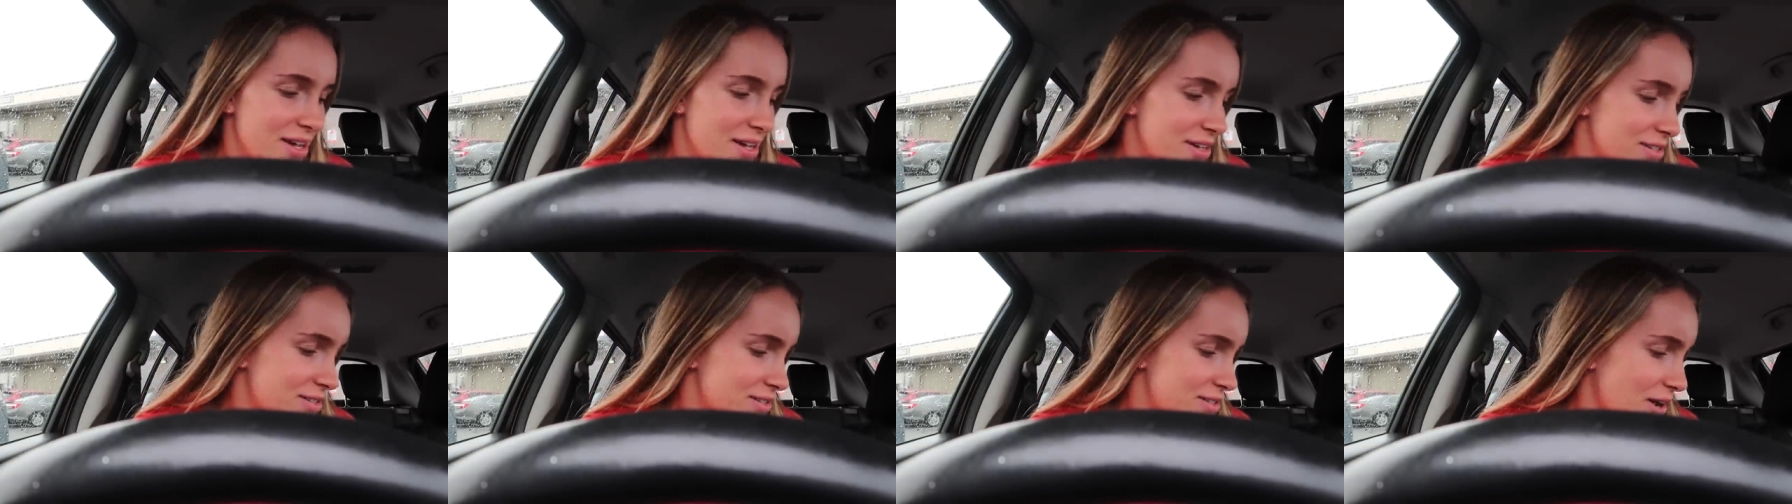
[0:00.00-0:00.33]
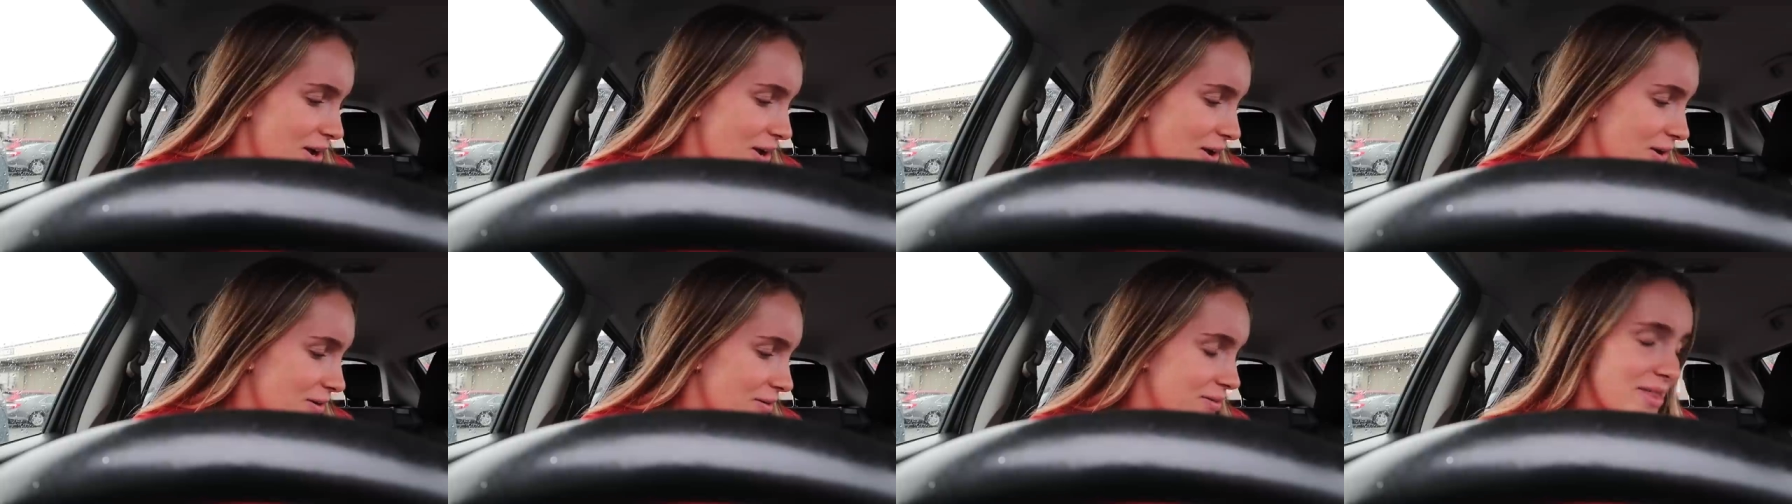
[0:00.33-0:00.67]

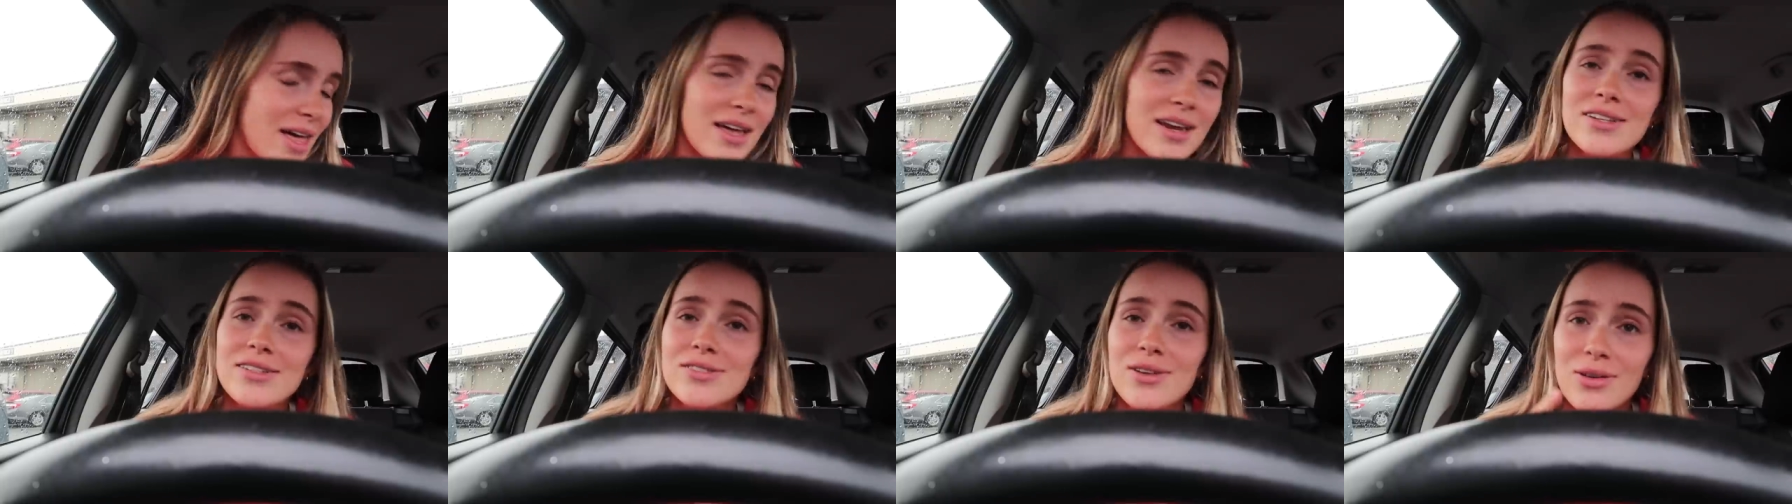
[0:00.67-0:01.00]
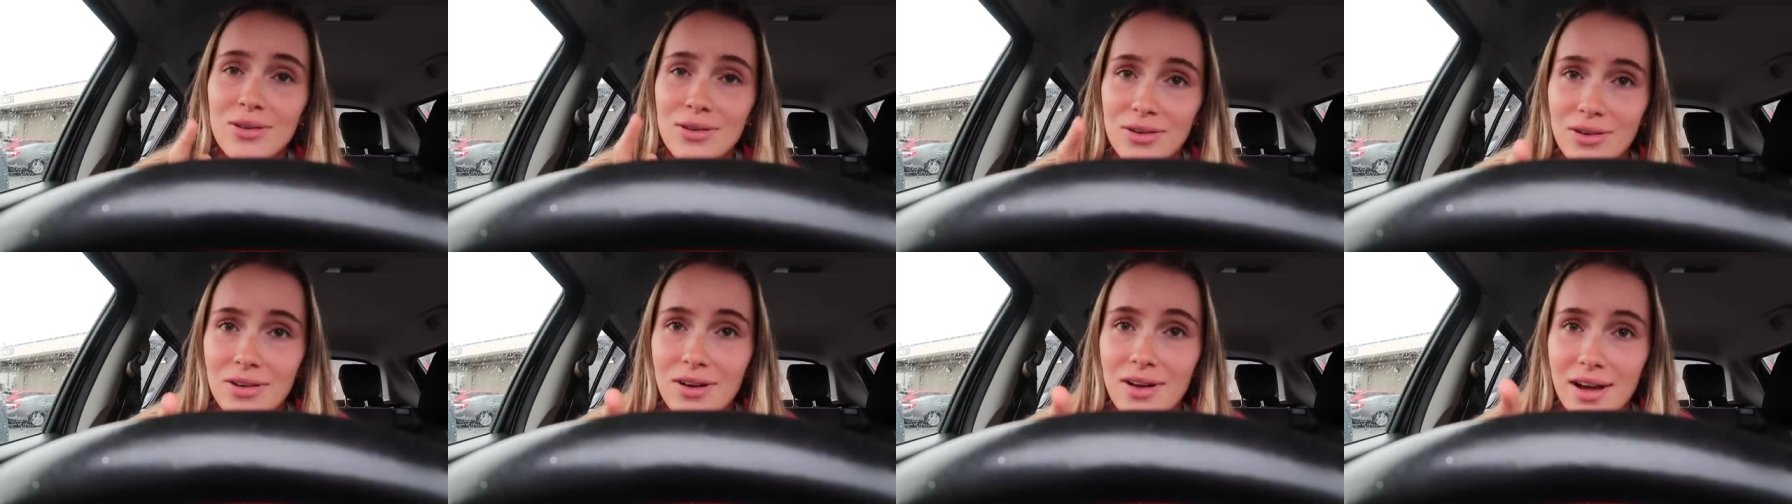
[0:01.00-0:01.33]
So that is
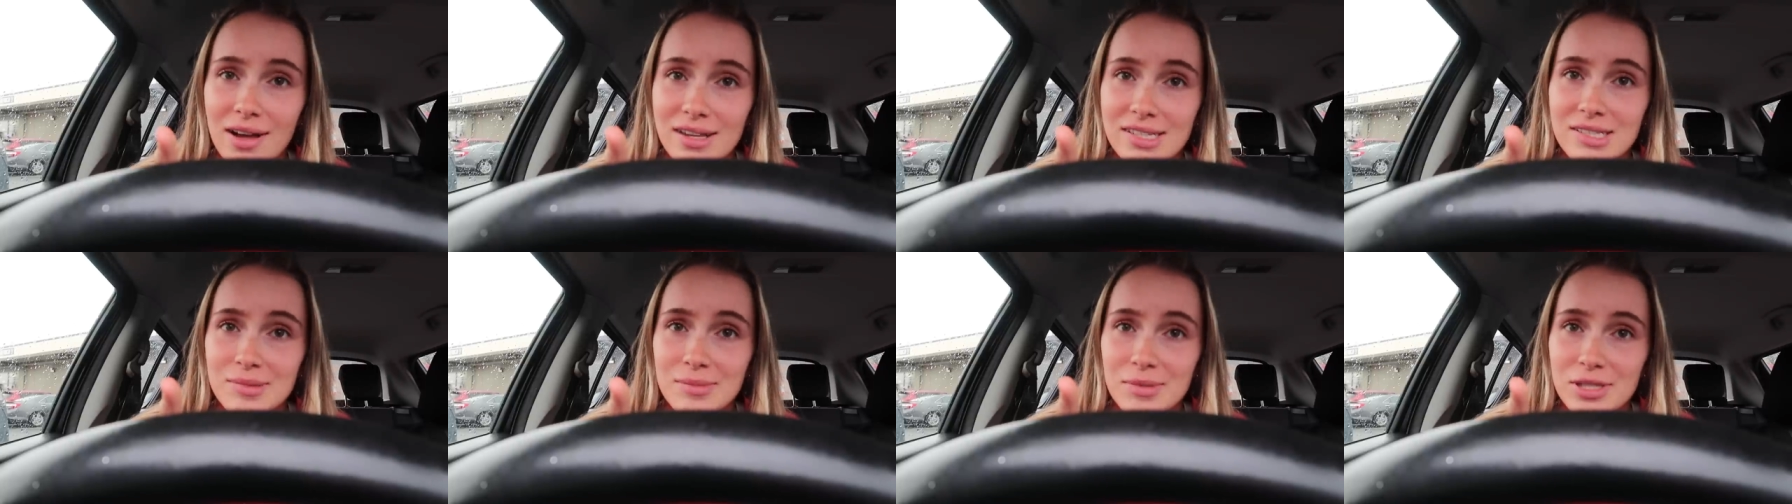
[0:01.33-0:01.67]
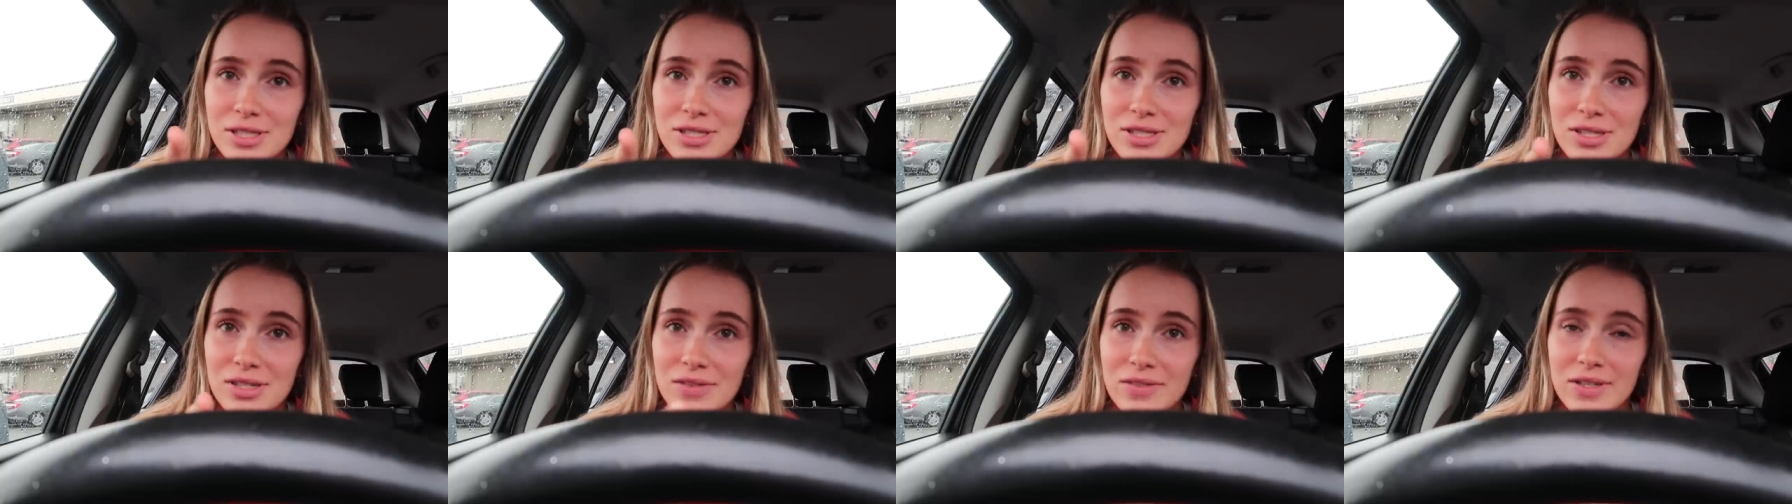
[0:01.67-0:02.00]
on good customer
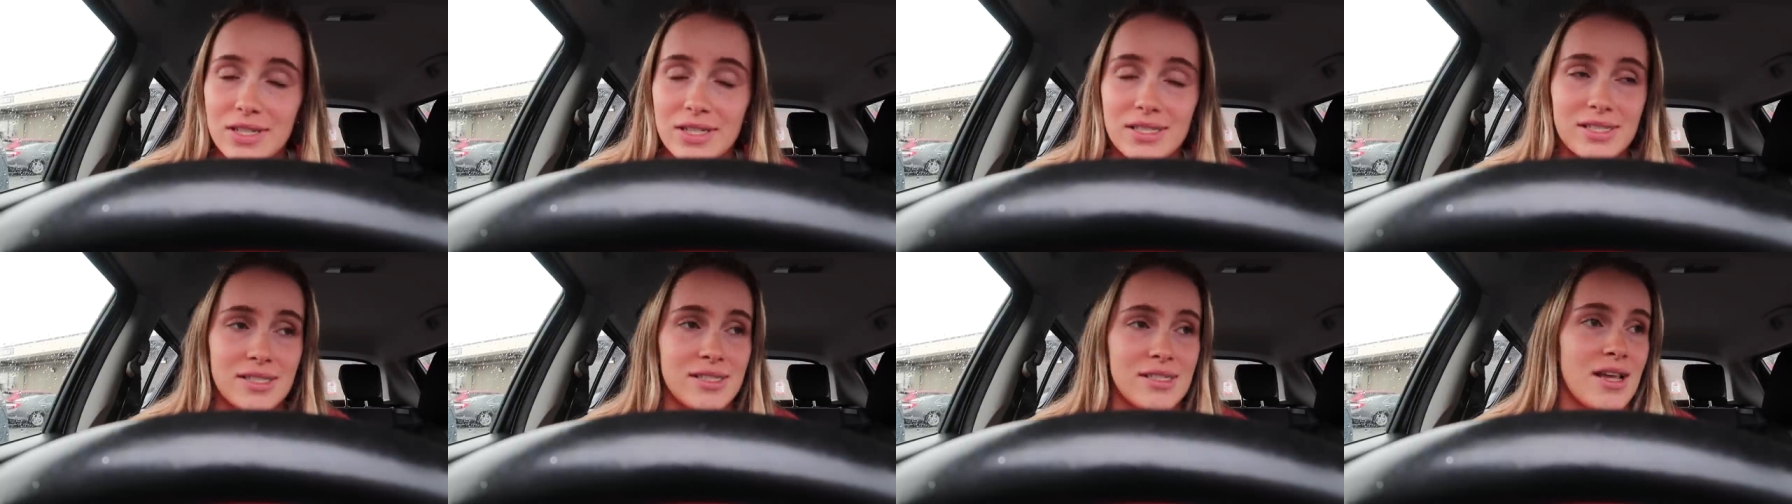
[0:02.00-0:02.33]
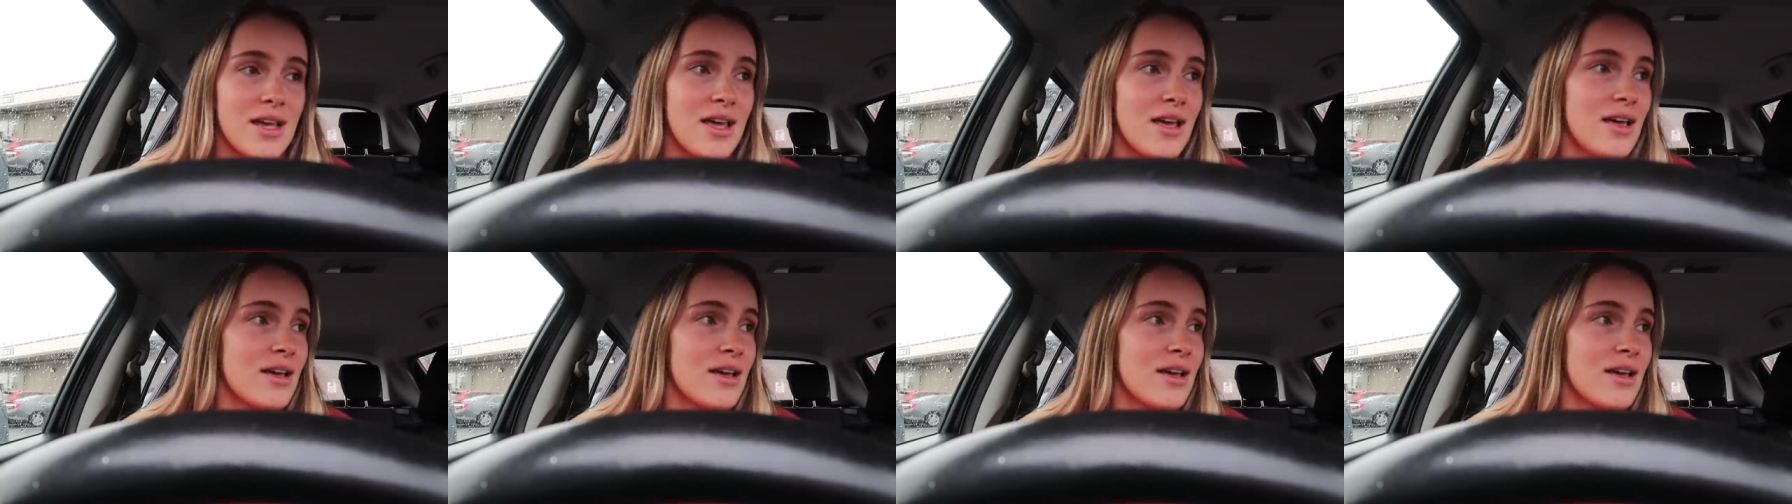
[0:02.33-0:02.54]
service.